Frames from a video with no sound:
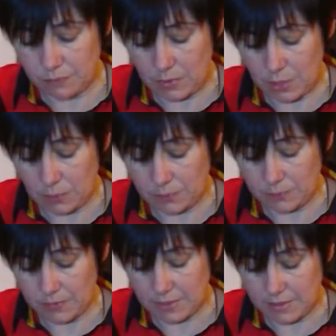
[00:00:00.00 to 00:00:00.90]
No.
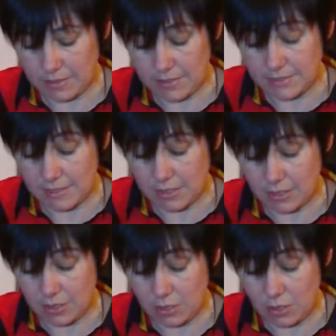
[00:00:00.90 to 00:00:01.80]
Is it
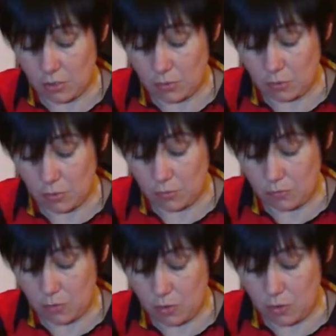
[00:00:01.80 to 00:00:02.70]
in row
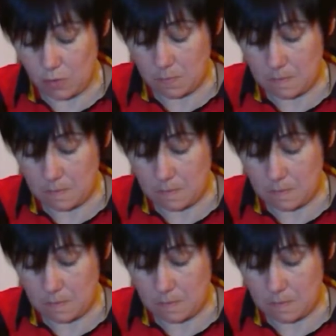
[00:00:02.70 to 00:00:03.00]
4?